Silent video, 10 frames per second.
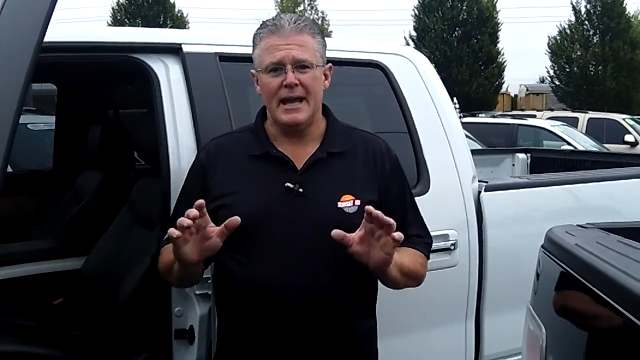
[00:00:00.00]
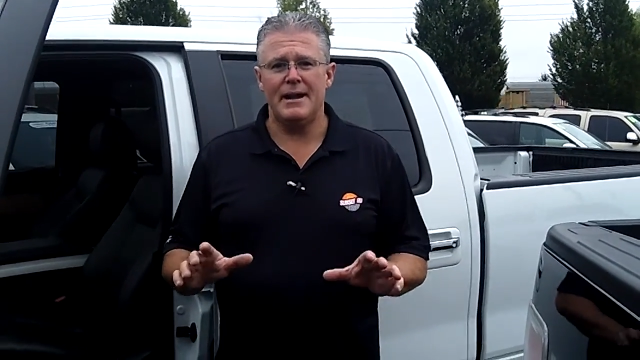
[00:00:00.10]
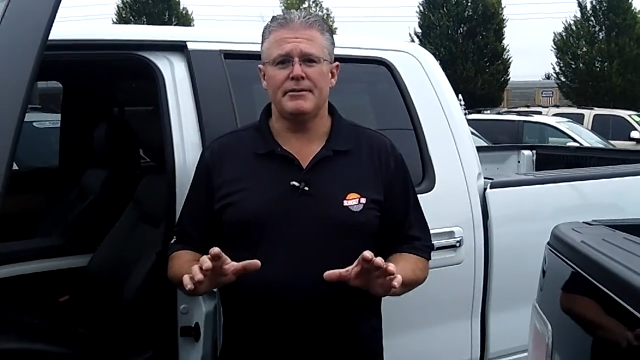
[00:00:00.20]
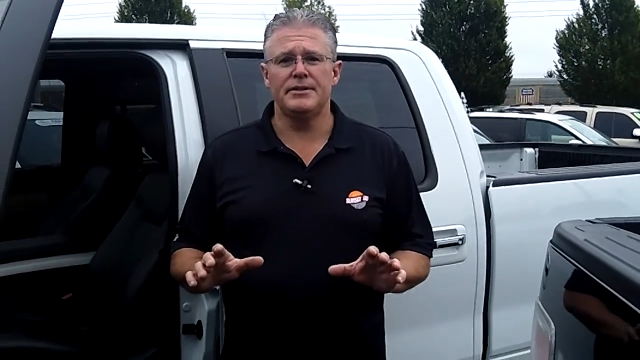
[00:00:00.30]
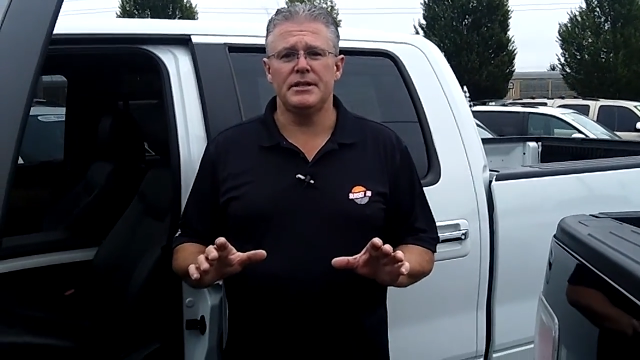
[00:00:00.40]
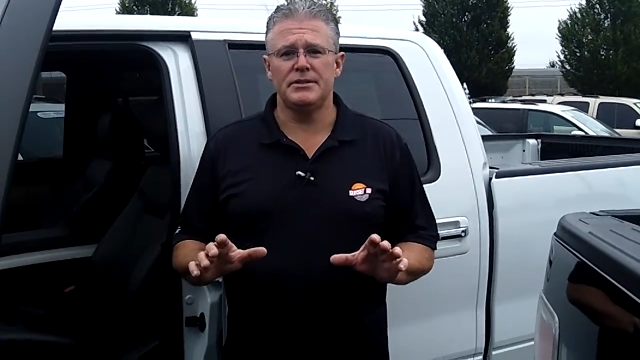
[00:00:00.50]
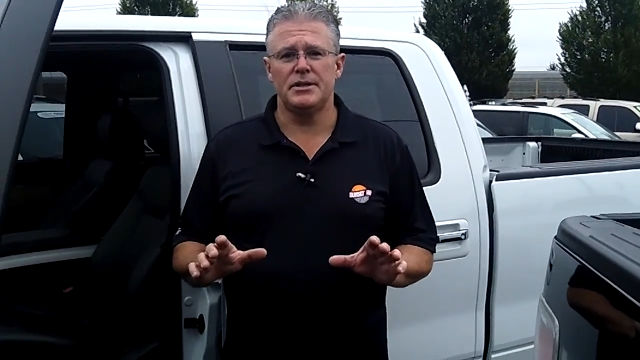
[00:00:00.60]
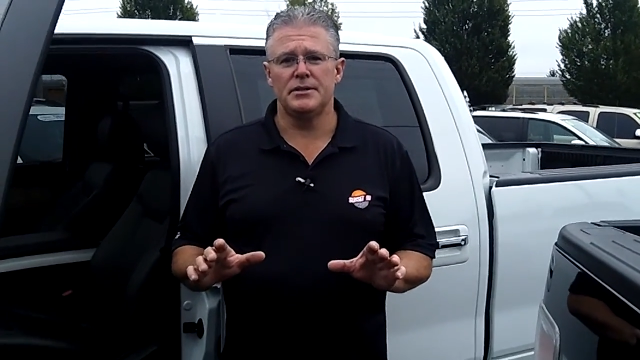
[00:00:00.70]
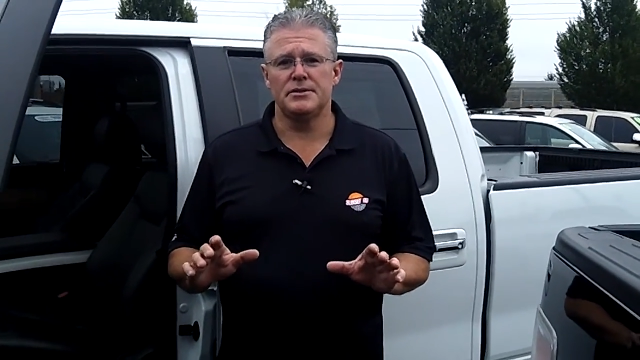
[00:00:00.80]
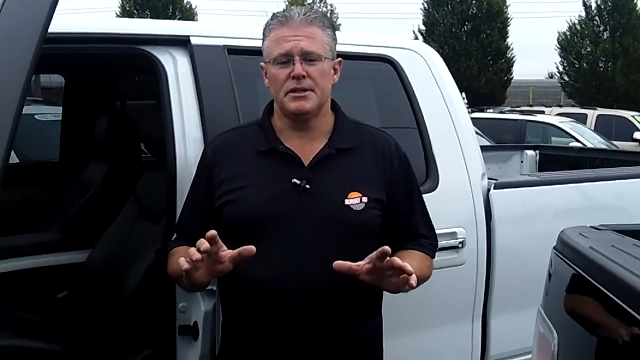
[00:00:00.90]

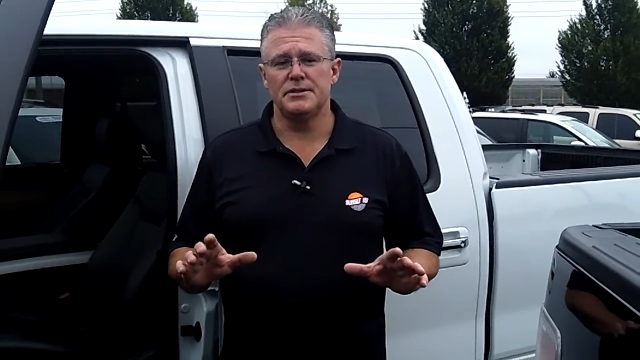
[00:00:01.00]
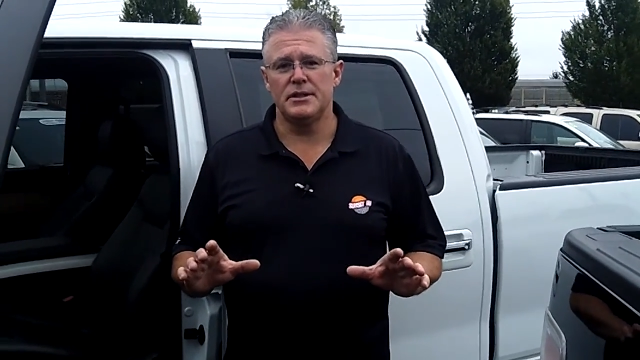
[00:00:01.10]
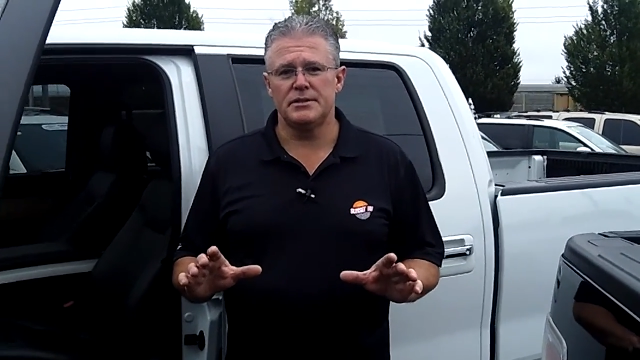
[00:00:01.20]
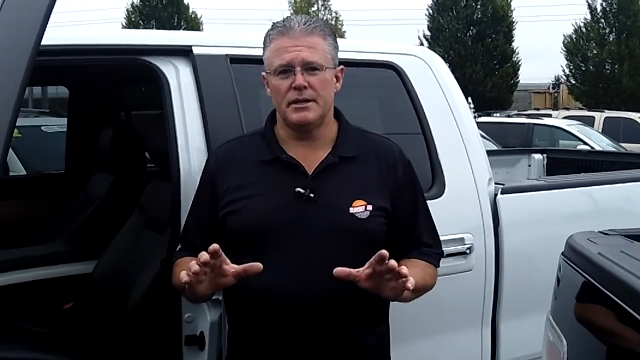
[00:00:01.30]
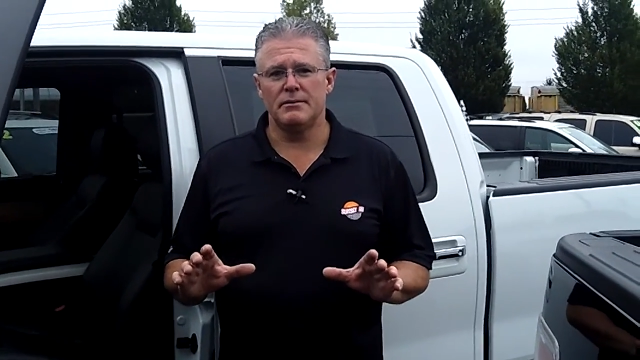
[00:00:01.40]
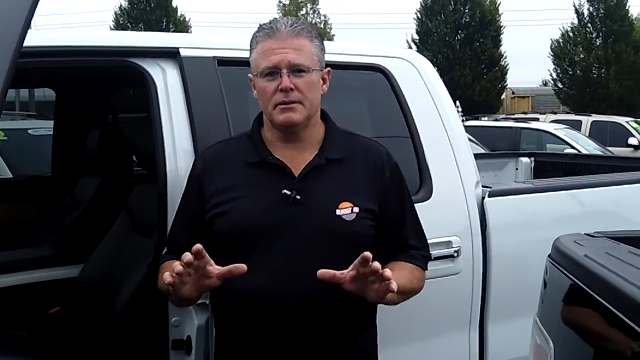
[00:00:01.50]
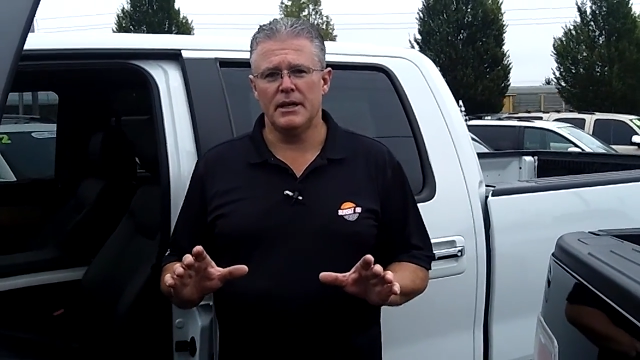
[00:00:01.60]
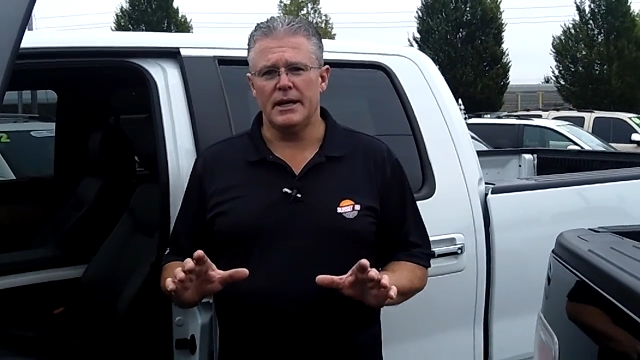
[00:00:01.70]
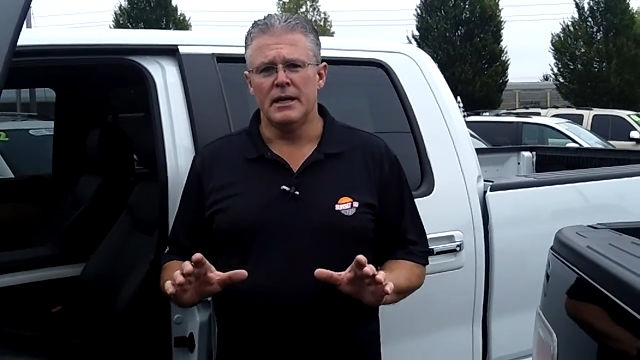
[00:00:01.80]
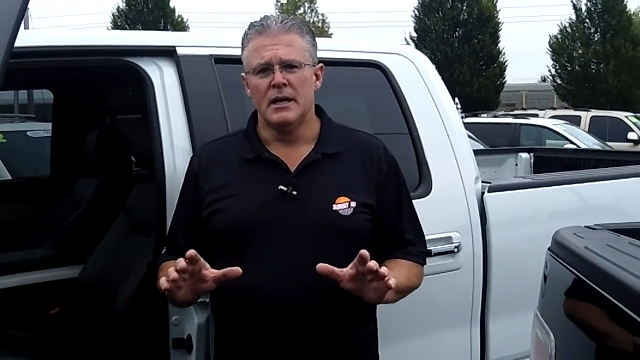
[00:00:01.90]
everything's here at Sunset
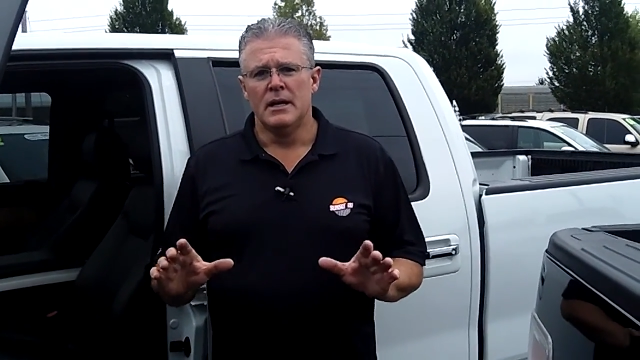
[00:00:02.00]
Chevrolet.